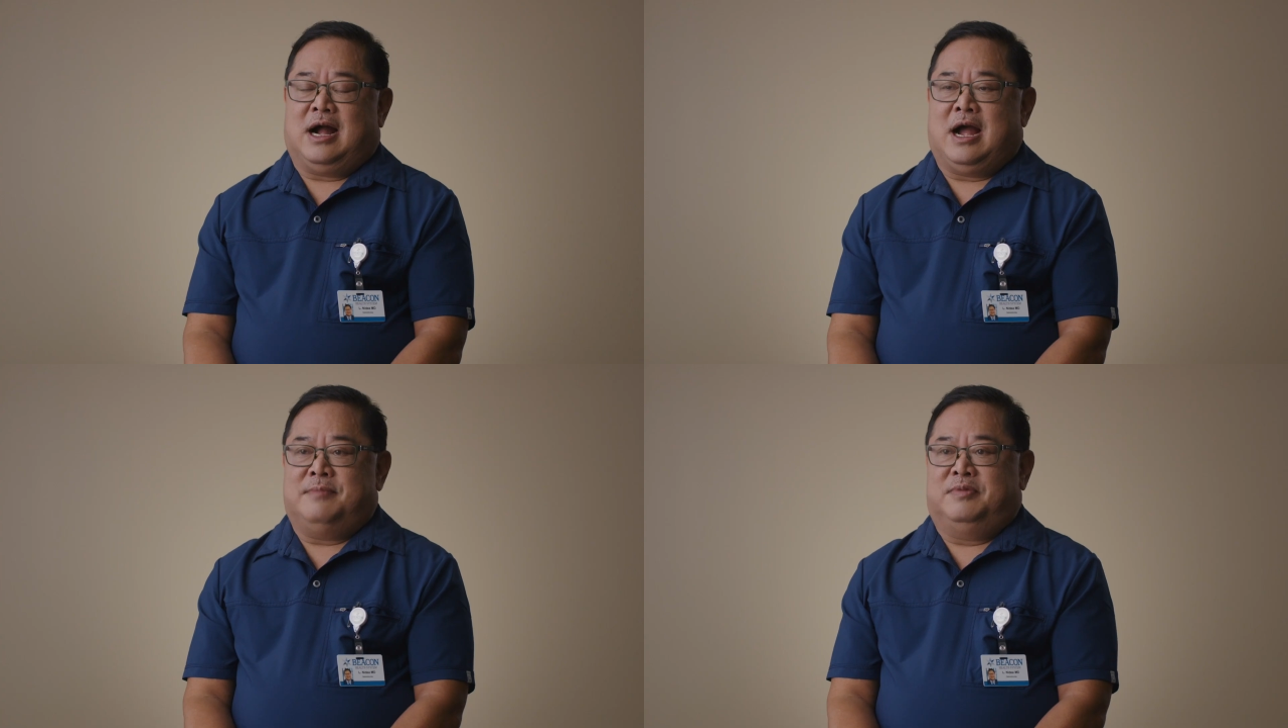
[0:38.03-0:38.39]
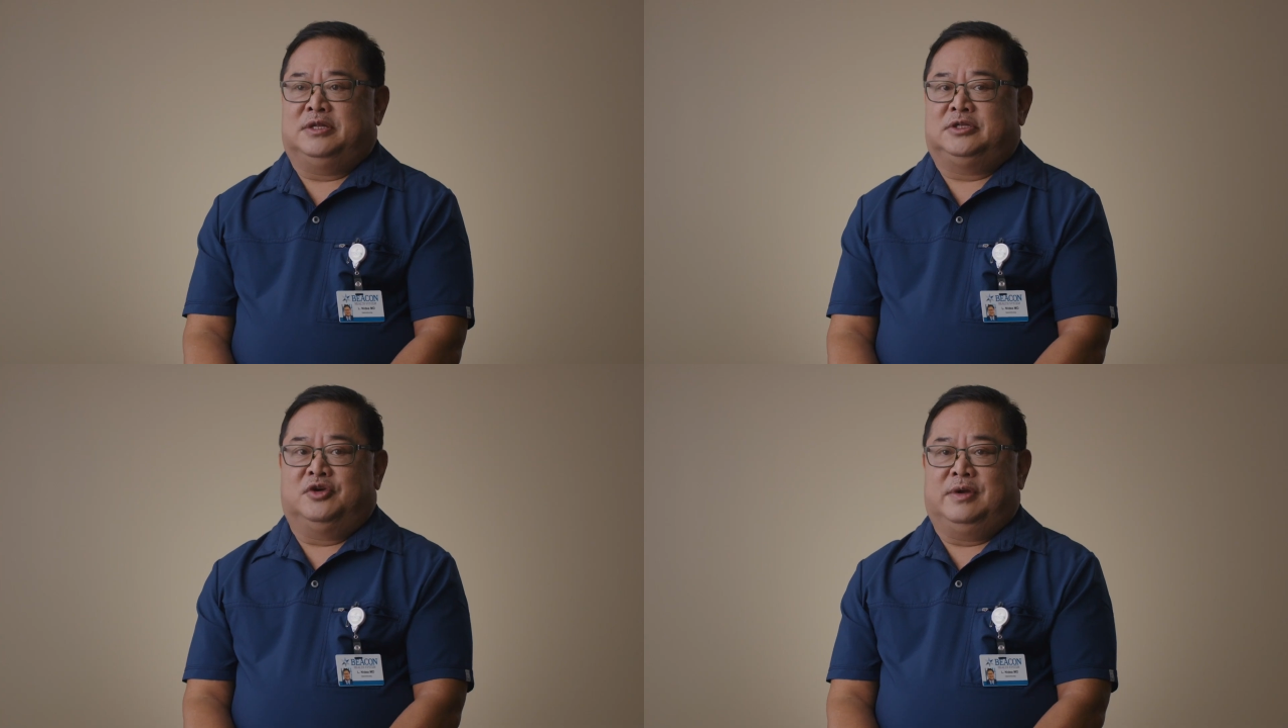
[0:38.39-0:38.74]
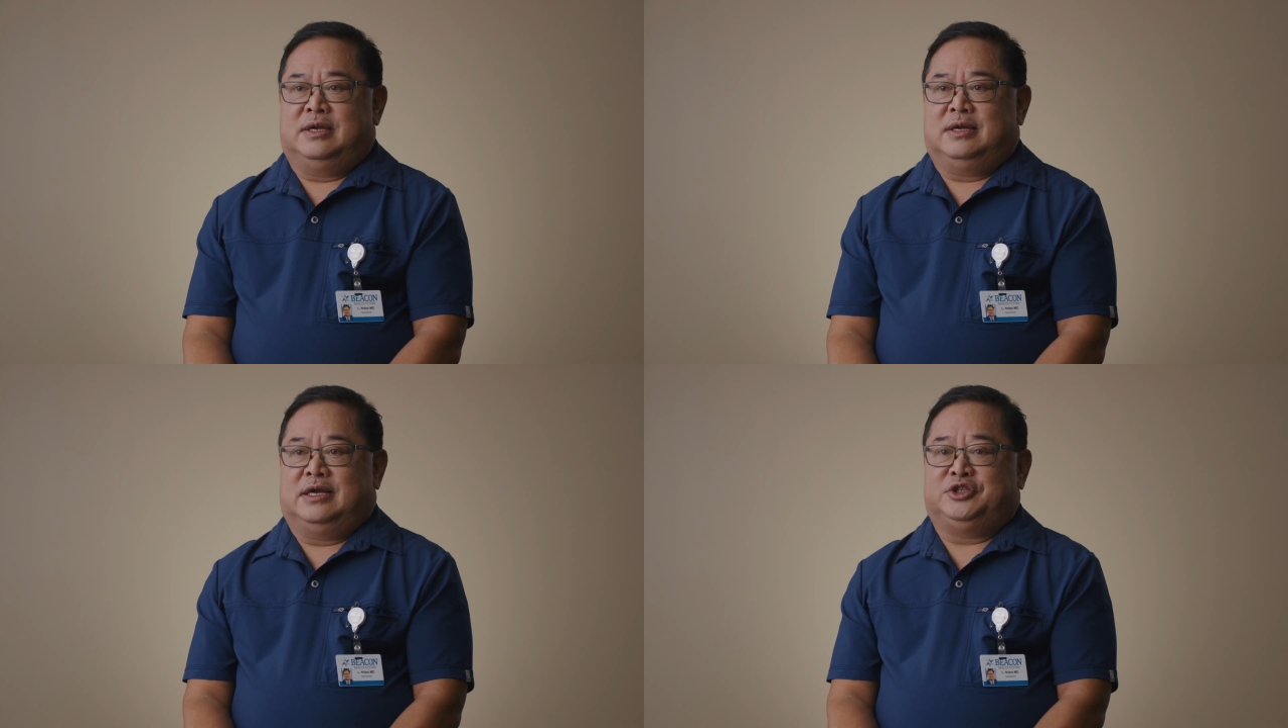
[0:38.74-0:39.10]
I've been
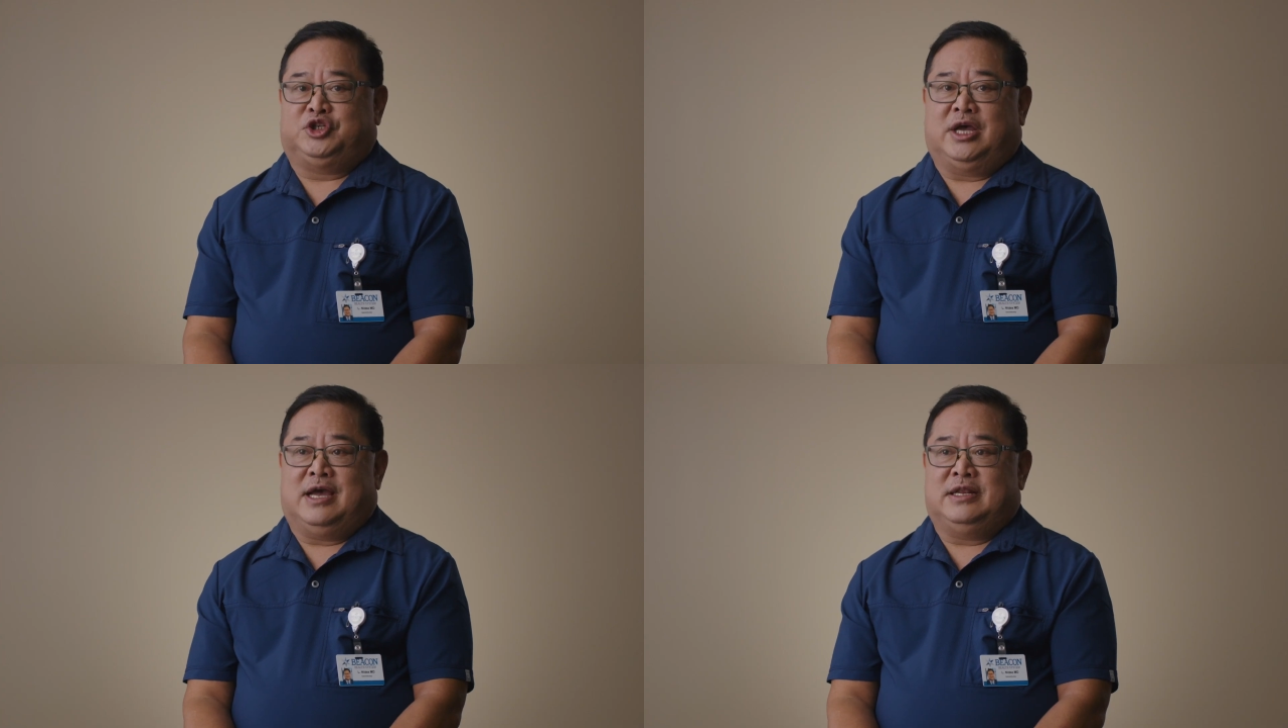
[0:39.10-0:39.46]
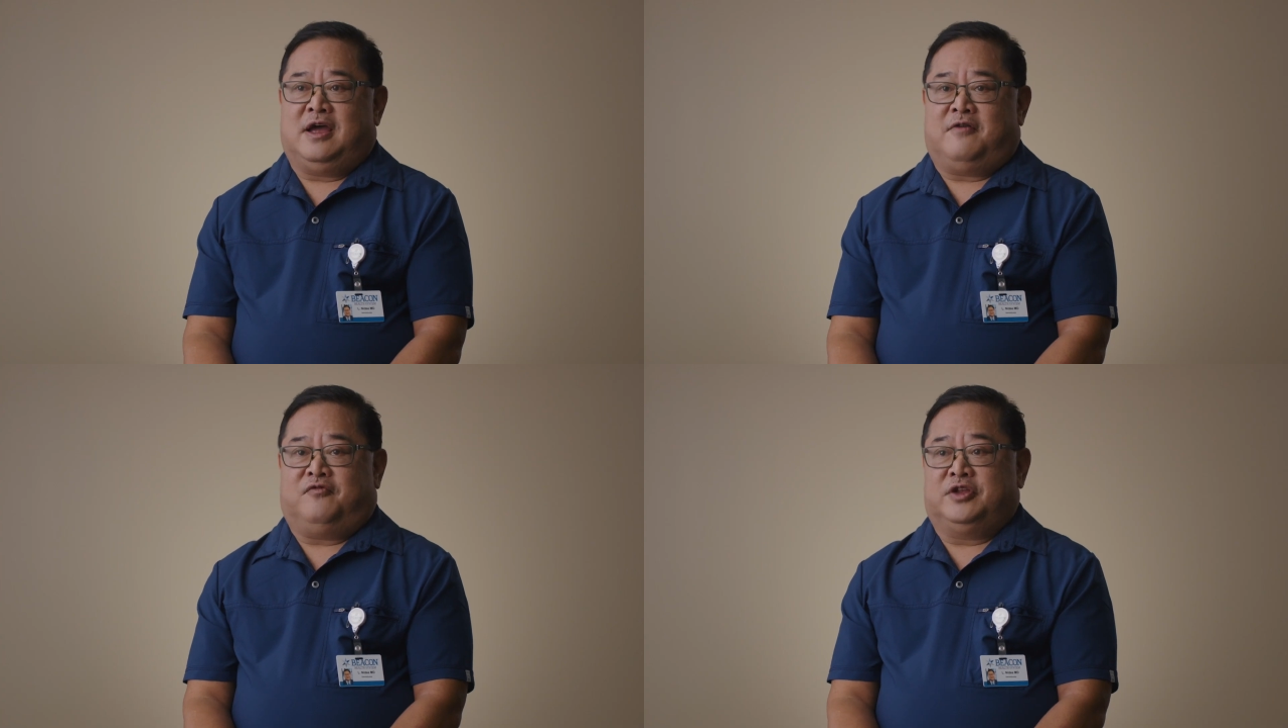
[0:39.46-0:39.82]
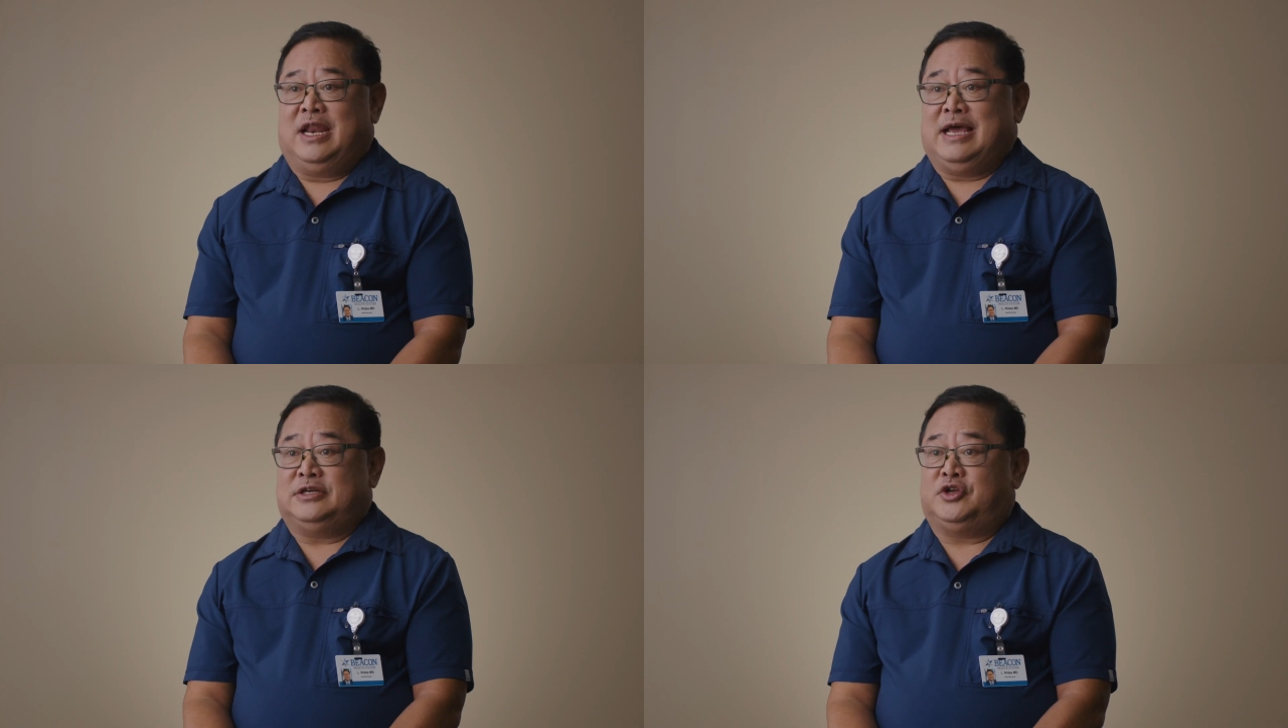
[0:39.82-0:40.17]
doing uh, GI now for the
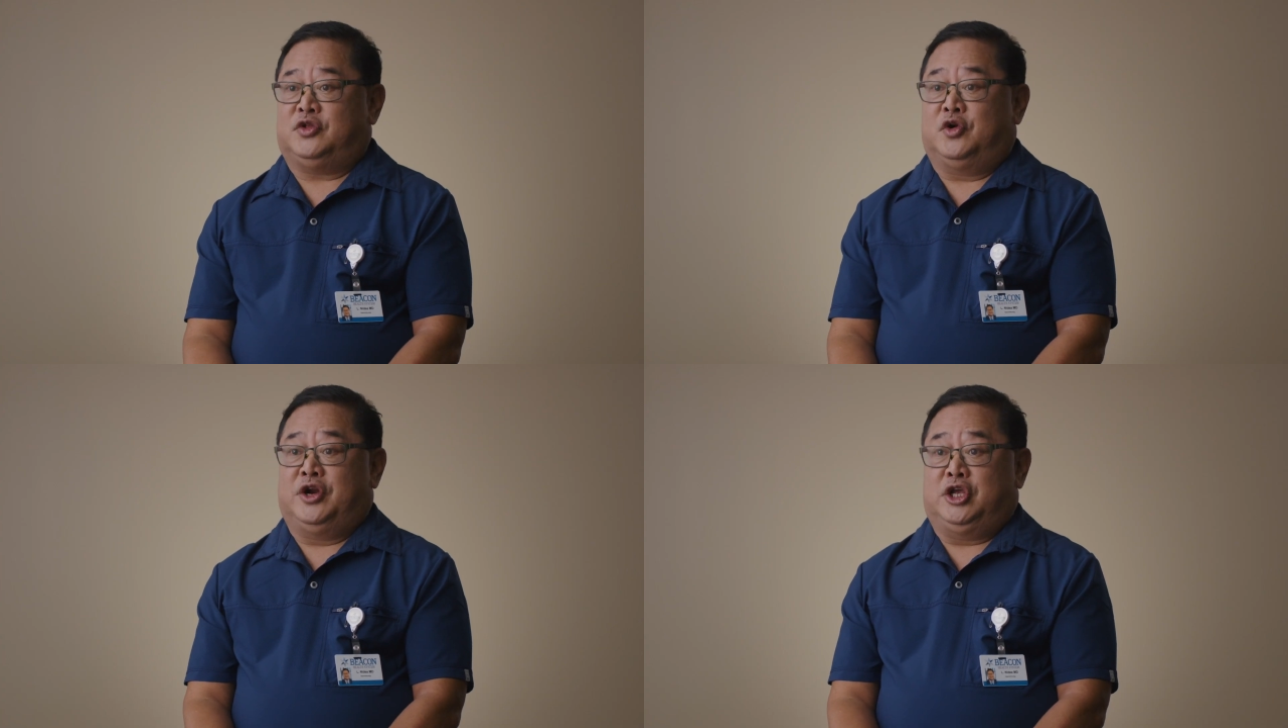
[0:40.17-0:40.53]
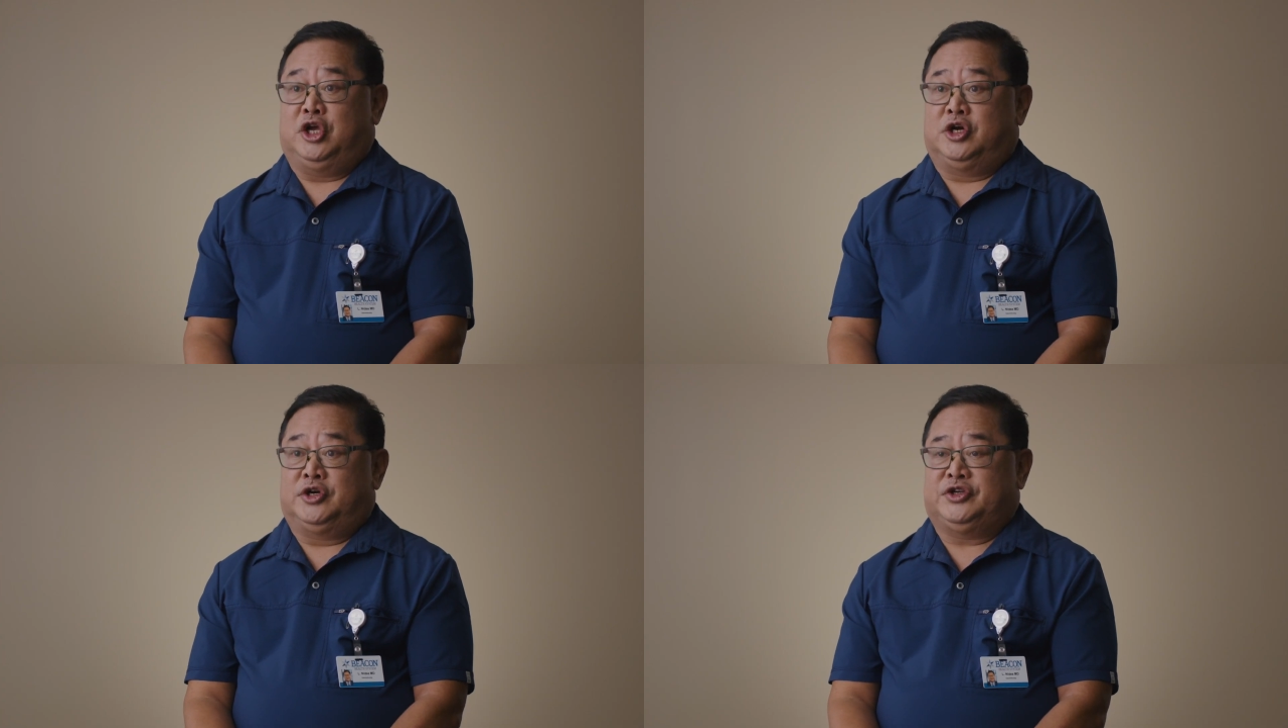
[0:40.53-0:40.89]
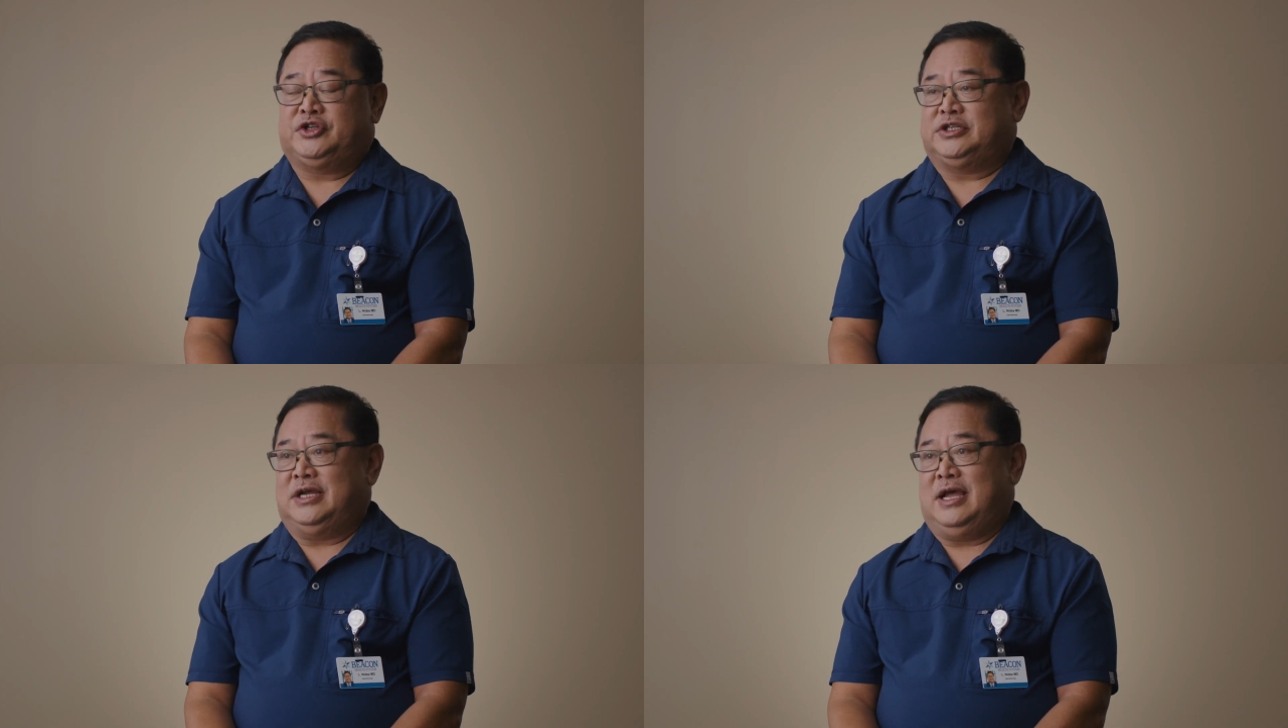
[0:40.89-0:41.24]
last 30
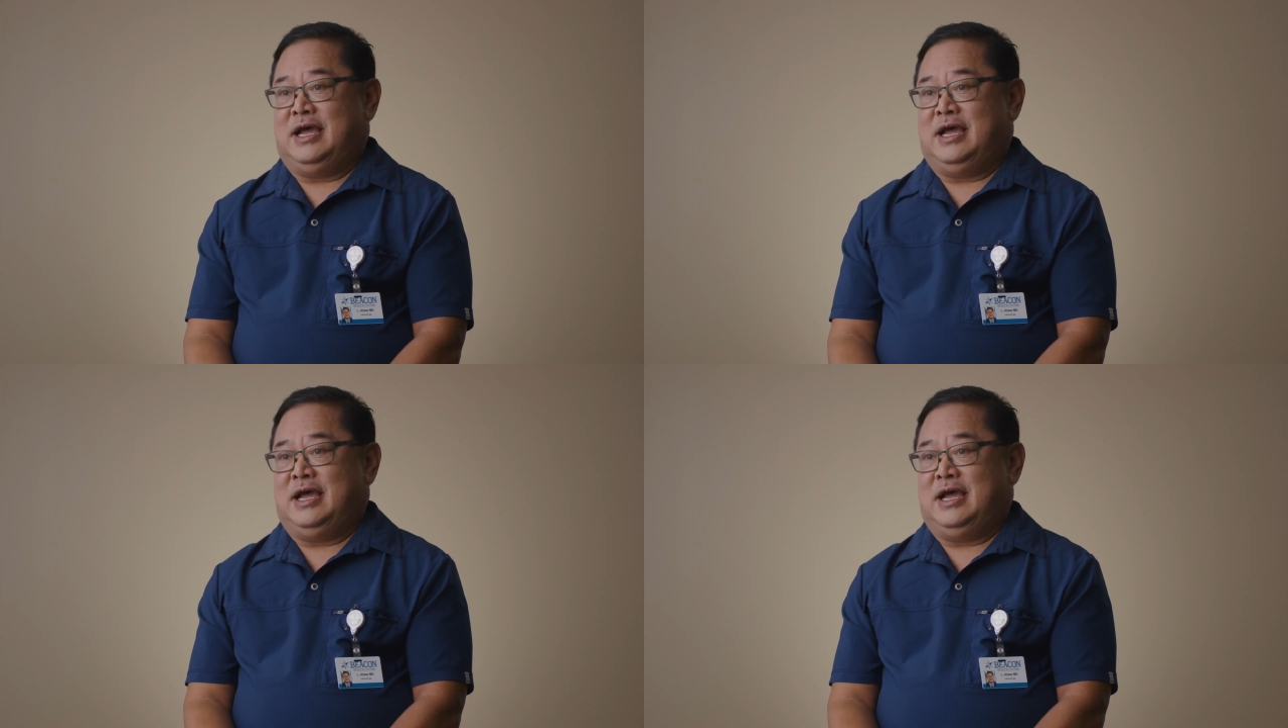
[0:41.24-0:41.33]
years,